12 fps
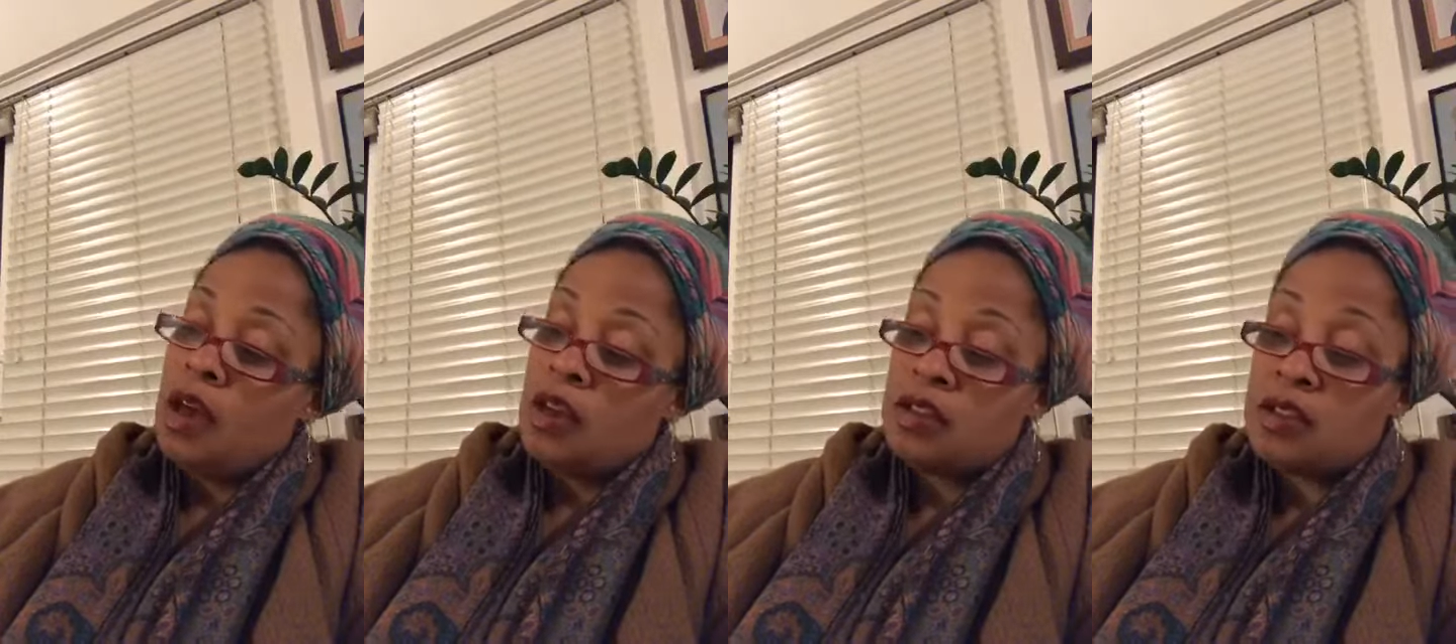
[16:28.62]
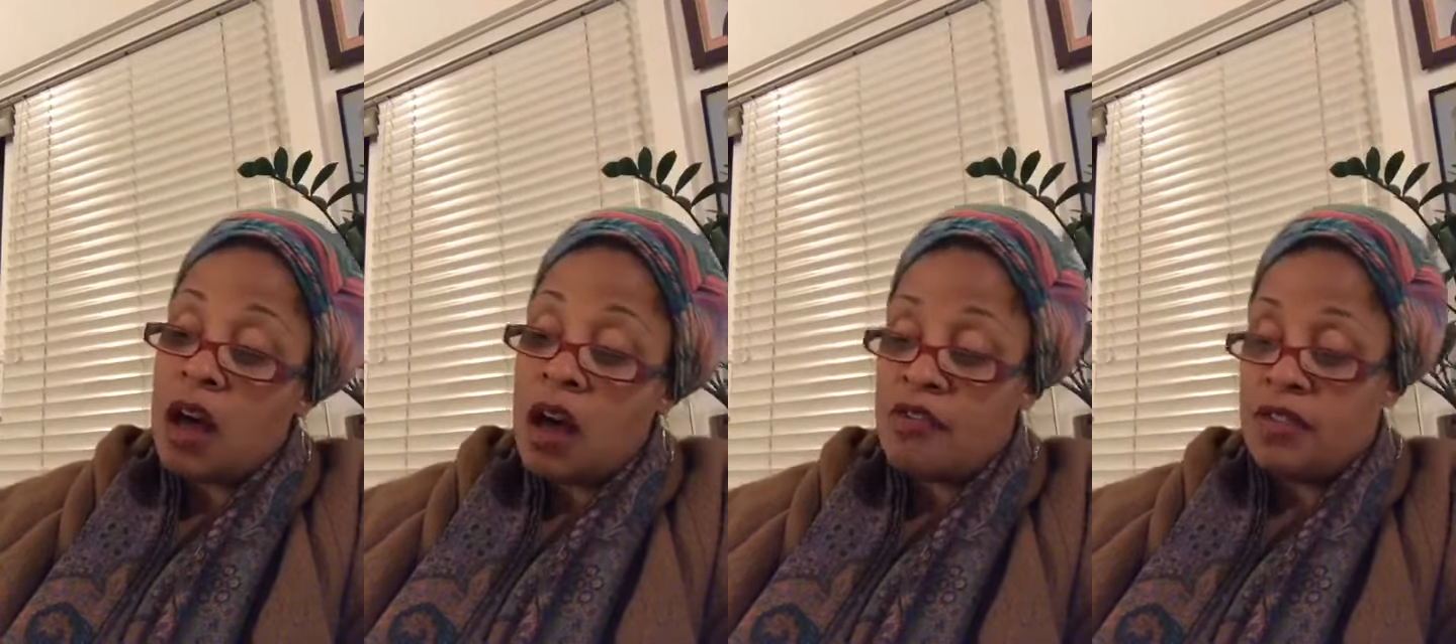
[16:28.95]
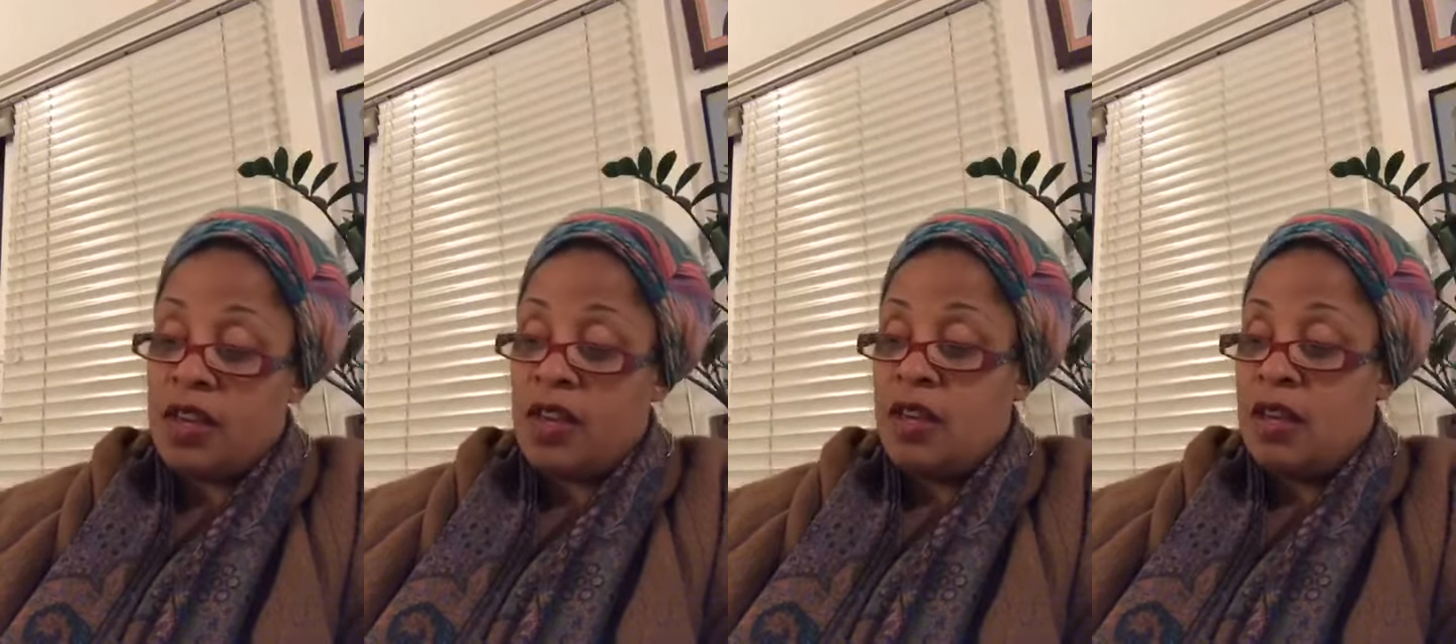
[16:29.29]

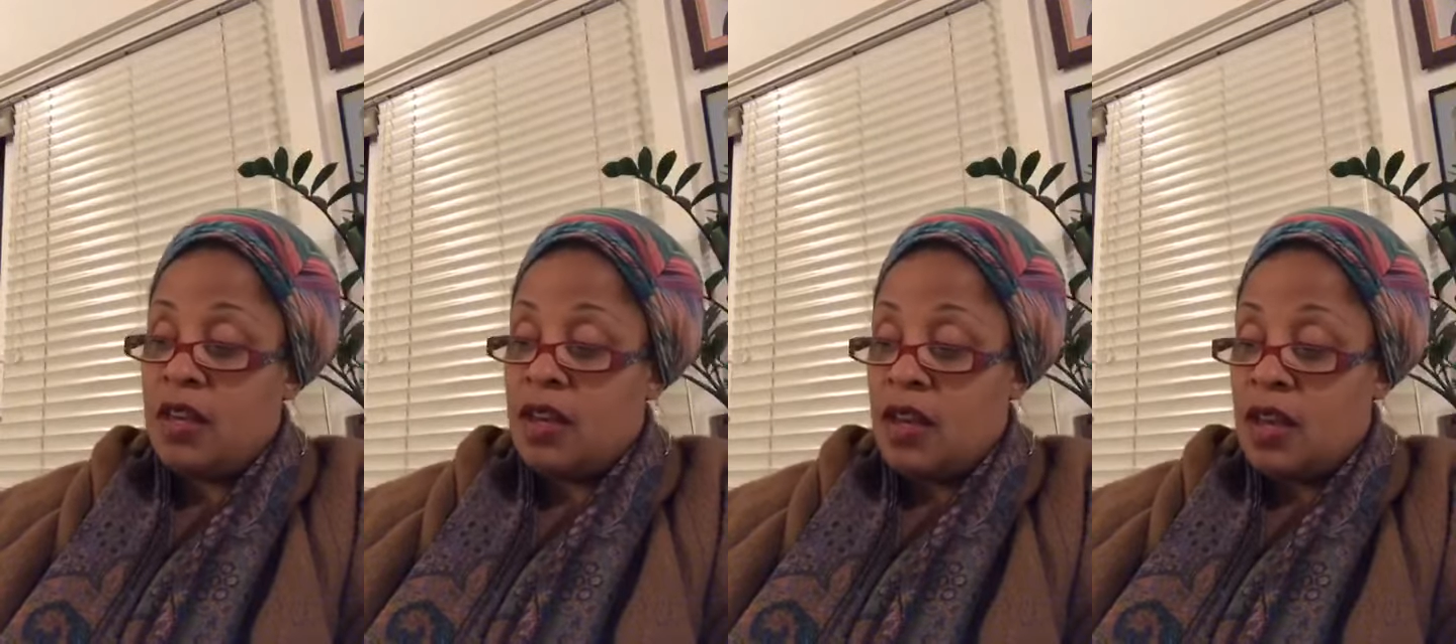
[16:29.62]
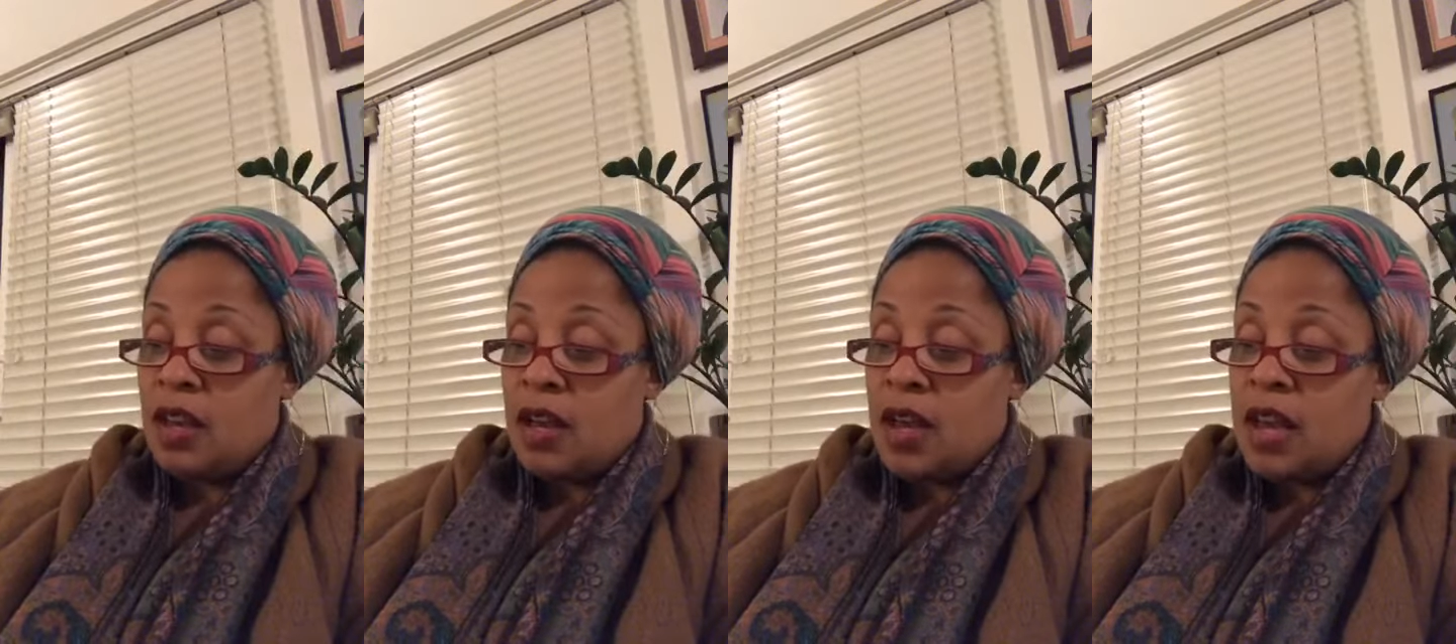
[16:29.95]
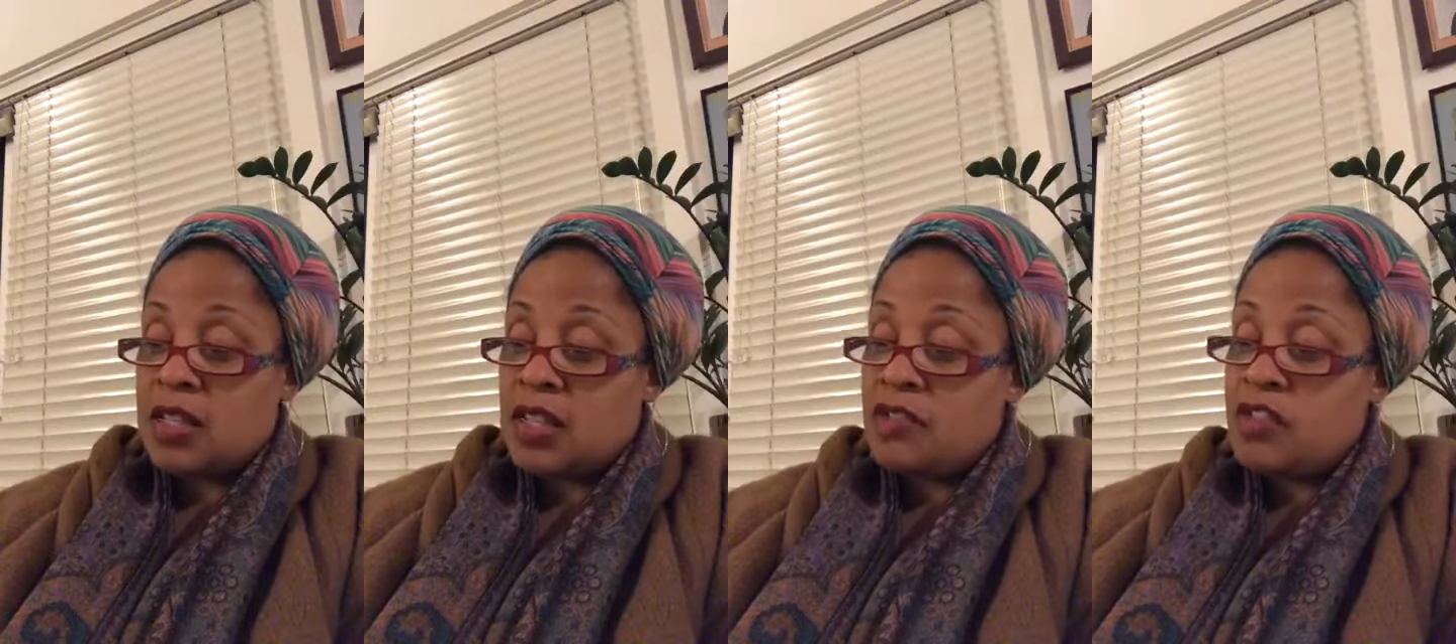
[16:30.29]
Softly, as if